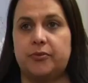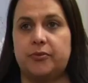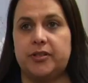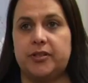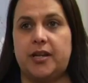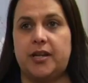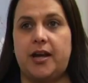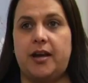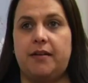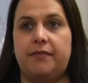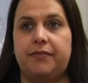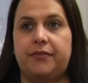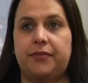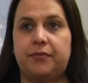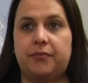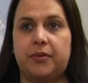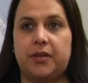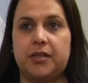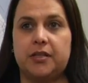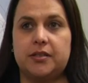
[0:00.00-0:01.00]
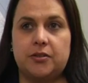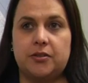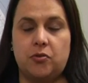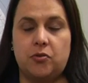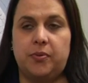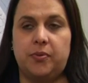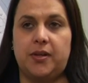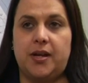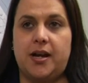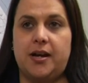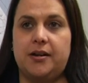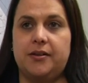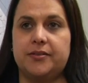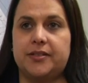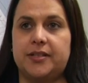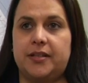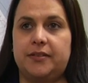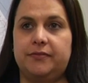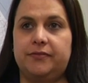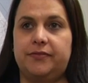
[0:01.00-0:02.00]
going to have three snow
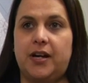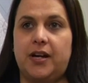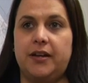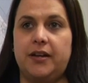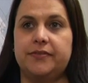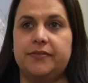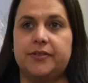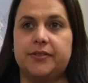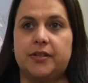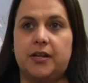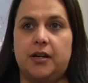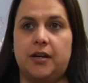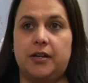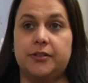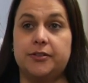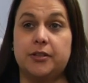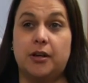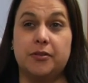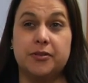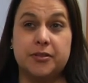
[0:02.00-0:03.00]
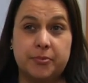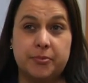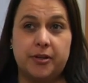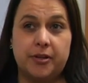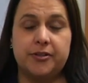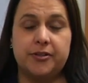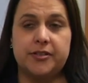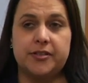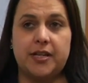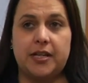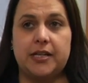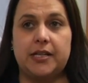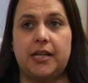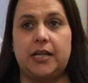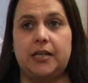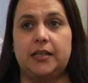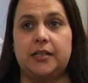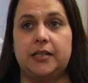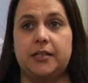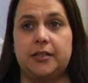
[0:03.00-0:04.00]
plows and five uh, salt spreaders
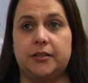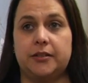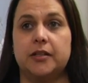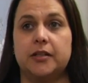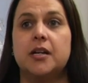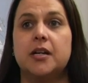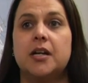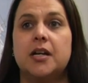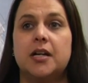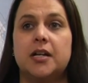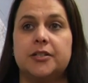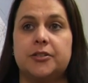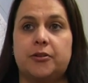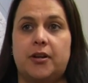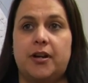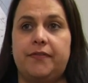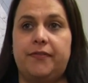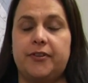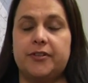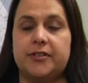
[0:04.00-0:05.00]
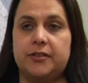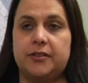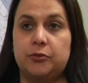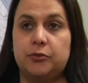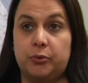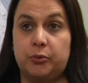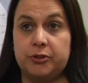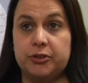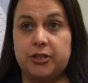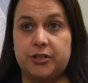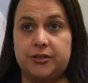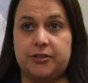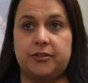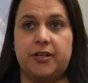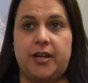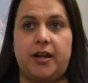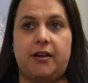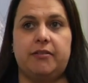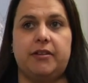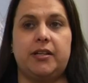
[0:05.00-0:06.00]
dedicated here to our efforts in
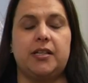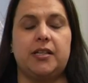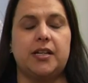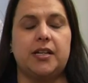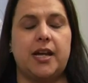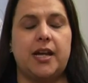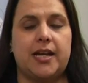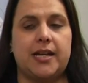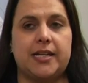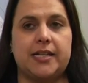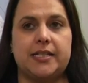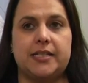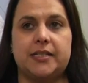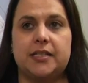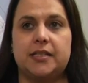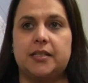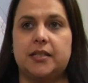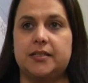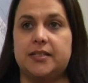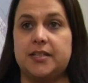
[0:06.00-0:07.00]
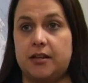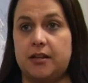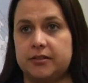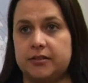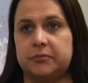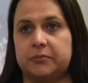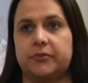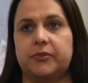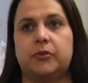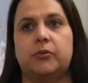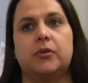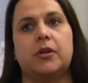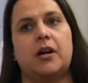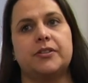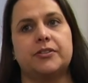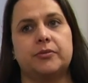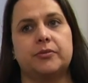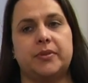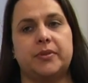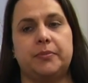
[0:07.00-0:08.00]
Dorchester County, and the Summerville will
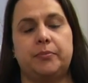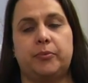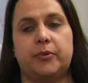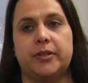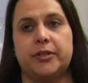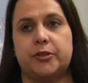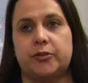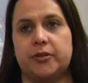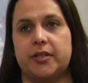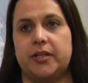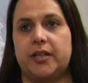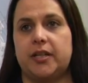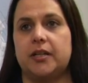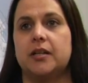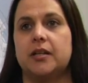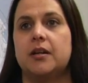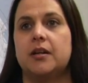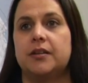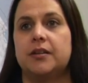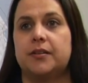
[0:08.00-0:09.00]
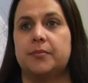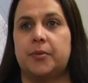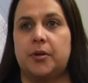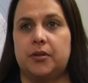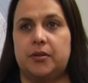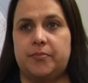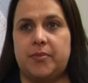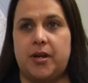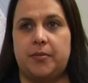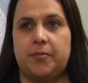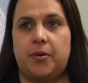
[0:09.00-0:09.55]
also be pre treating the Berlin-Meyer